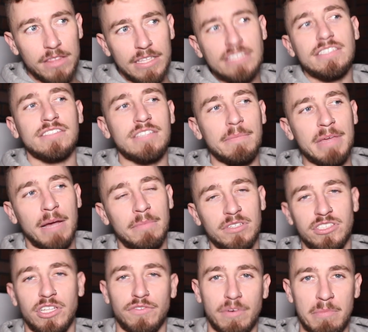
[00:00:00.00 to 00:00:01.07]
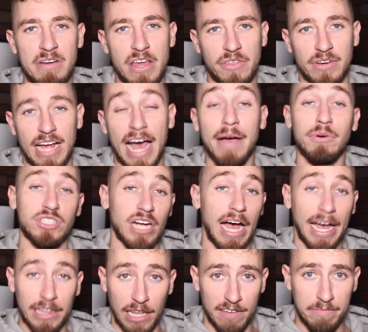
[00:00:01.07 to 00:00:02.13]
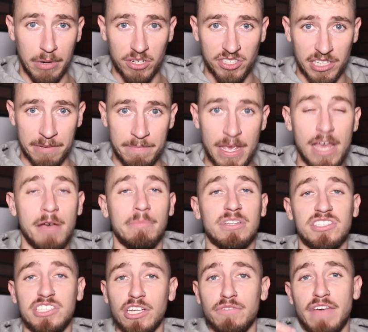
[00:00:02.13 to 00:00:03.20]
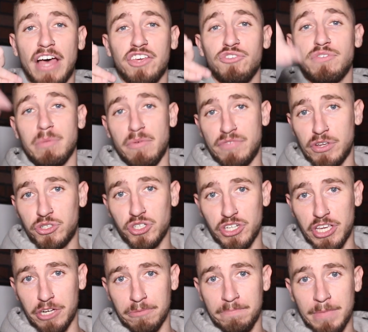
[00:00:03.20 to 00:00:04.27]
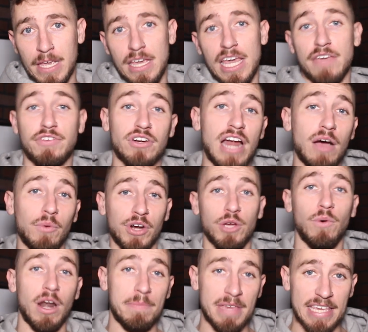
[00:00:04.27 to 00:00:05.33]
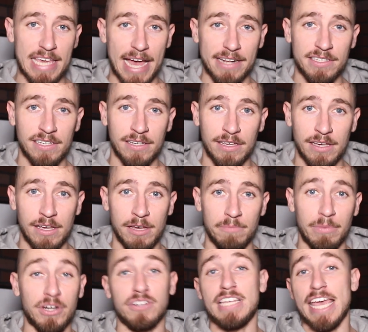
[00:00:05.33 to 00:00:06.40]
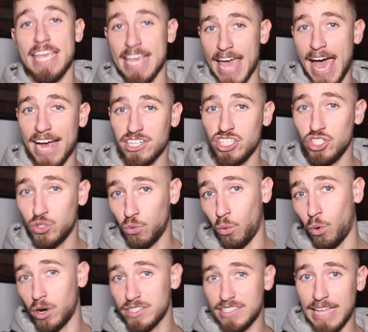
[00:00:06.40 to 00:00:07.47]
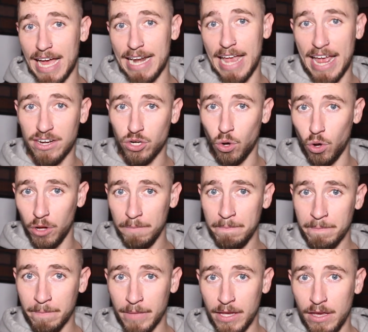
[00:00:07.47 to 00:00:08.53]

this is something I'm gonna steal from another guy, which I love personally, but steal value from the future you. If you're not where you wanna be yet, but you're taking action towards that end goal,